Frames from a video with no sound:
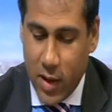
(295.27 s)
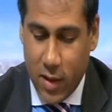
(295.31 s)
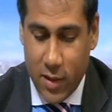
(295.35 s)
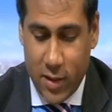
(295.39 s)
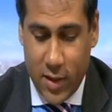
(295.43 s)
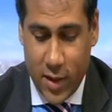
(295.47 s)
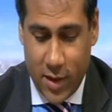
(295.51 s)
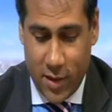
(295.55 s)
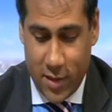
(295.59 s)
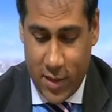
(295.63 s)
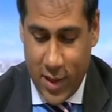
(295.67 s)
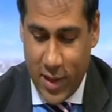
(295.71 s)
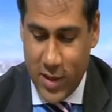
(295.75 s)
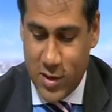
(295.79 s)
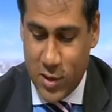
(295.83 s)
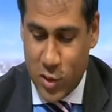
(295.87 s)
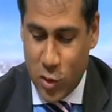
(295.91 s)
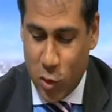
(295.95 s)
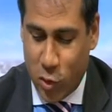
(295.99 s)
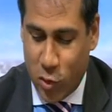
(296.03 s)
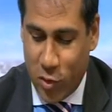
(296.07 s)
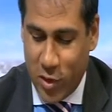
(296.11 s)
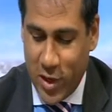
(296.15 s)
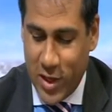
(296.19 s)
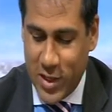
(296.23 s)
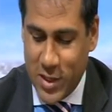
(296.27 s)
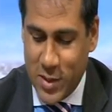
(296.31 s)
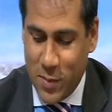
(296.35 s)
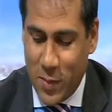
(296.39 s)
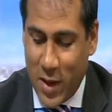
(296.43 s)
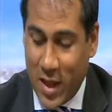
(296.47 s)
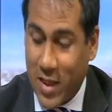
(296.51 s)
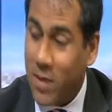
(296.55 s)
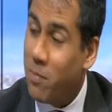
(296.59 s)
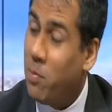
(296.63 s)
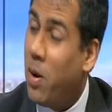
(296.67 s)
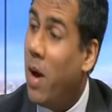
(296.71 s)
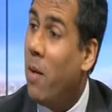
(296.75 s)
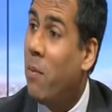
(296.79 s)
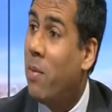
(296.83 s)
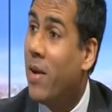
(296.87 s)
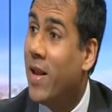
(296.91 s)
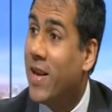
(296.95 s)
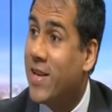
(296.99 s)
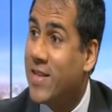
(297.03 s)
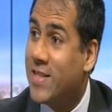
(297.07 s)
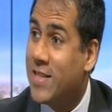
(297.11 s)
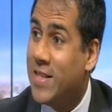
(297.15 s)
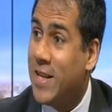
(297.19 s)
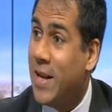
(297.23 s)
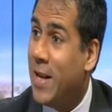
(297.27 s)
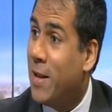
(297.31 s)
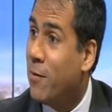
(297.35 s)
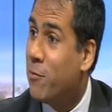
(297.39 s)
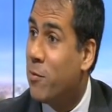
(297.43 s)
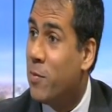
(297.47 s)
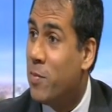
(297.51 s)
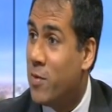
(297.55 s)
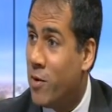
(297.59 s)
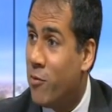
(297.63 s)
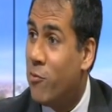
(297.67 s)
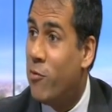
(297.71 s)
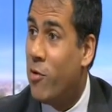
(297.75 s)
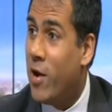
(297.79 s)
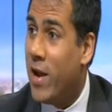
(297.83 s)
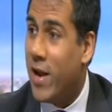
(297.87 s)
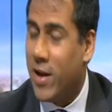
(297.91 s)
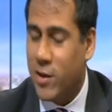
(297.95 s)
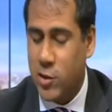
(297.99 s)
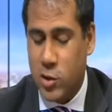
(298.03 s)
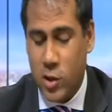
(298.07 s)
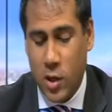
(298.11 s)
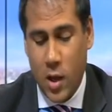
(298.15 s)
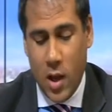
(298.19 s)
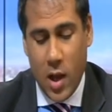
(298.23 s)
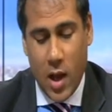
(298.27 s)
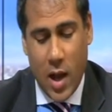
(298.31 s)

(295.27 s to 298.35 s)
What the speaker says: This story is about the public stealing from the rich.